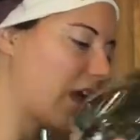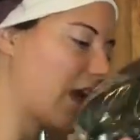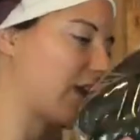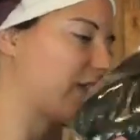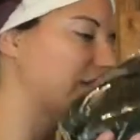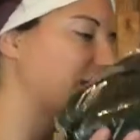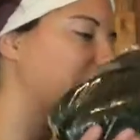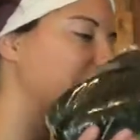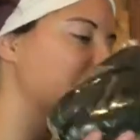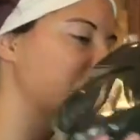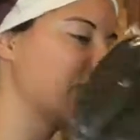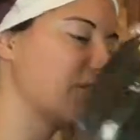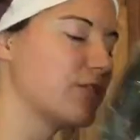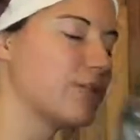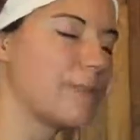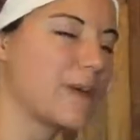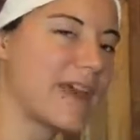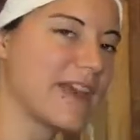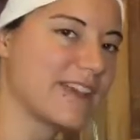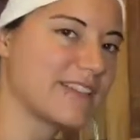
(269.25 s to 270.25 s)
I only got
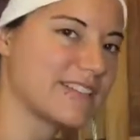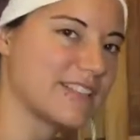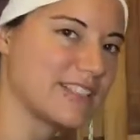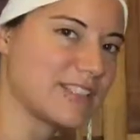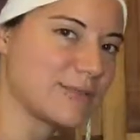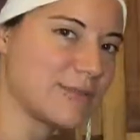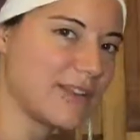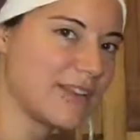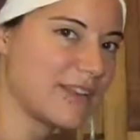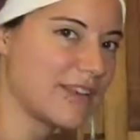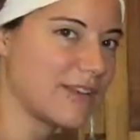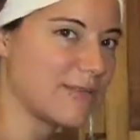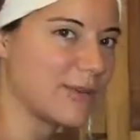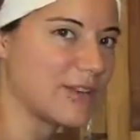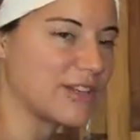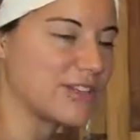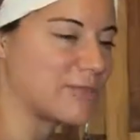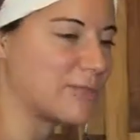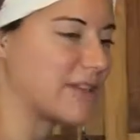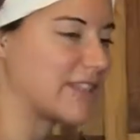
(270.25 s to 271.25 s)
2 bags this week,
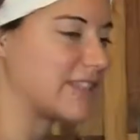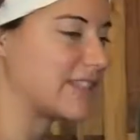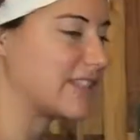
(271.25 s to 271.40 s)
which may